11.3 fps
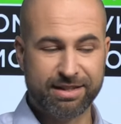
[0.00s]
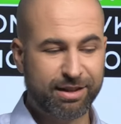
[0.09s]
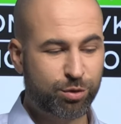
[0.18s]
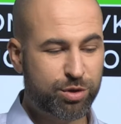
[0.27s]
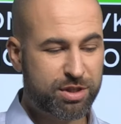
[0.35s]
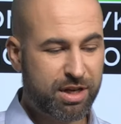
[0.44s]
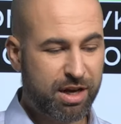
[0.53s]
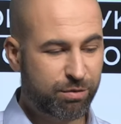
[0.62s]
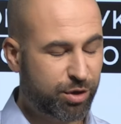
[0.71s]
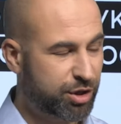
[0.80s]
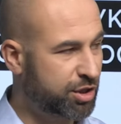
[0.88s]
raised
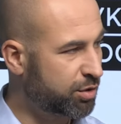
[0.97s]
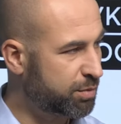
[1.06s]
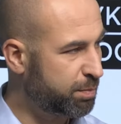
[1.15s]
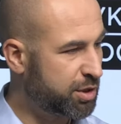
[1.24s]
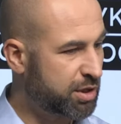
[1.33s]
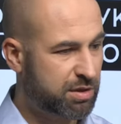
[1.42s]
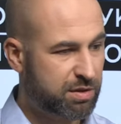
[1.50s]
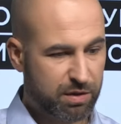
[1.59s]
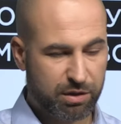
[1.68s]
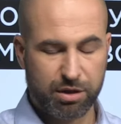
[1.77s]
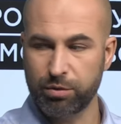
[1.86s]
more than $3.6
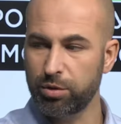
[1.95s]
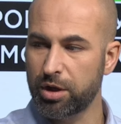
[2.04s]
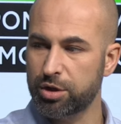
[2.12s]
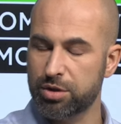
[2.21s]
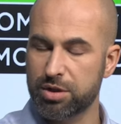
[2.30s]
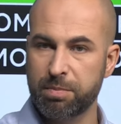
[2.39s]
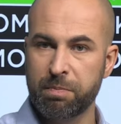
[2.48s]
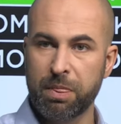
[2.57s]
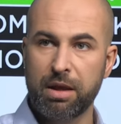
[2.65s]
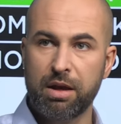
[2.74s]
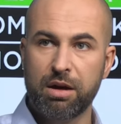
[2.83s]
million. And
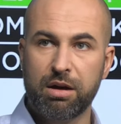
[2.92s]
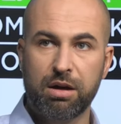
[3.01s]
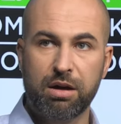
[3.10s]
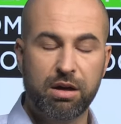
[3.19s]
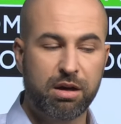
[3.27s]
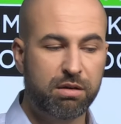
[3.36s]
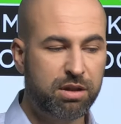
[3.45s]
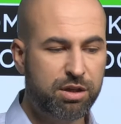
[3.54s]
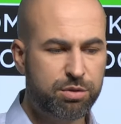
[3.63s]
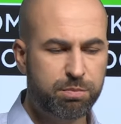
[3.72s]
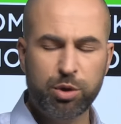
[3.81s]
they said a very interesting
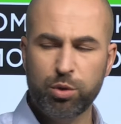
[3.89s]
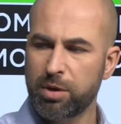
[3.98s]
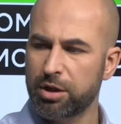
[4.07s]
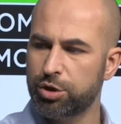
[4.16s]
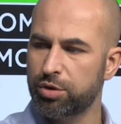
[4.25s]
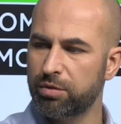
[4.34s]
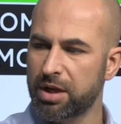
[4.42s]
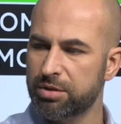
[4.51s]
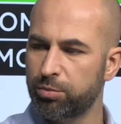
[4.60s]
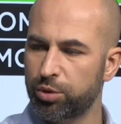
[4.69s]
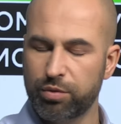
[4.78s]
thing during their
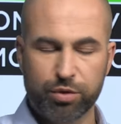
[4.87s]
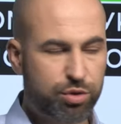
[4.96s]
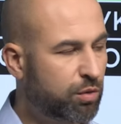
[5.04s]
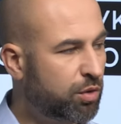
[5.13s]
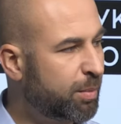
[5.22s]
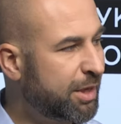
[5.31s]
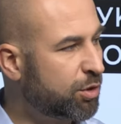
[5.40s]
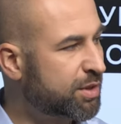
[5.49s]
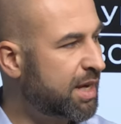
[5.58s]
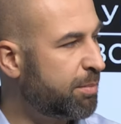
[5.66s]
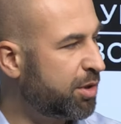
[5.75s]
interview. We
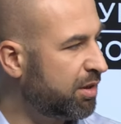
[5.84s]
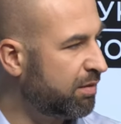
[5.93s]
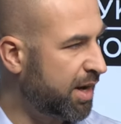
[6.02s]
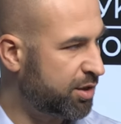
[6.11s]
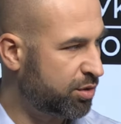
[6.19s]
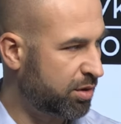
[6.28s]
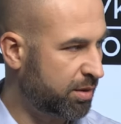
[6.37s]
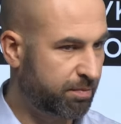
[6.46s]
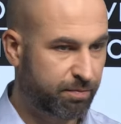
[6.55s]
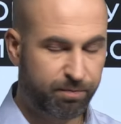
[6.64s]
thought that we'll have